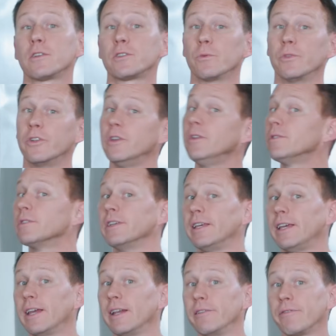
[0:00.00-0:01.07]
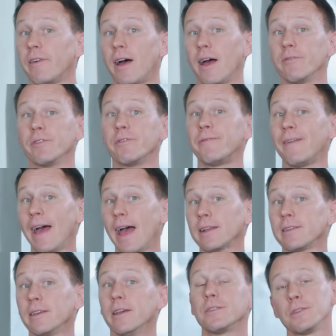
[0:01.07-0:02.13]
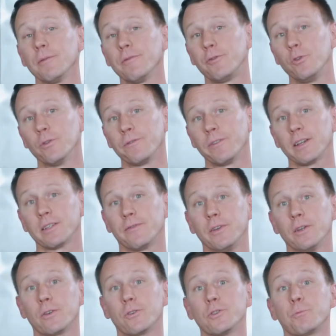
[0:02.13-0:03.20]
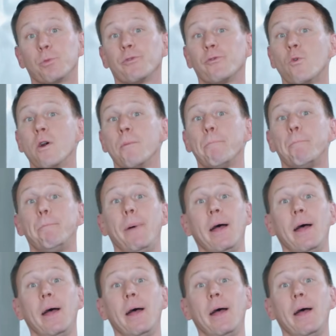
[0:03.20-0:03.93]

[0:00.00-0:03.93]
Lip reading: loss when they're using E85. In fact, some fuel flex vehicles perform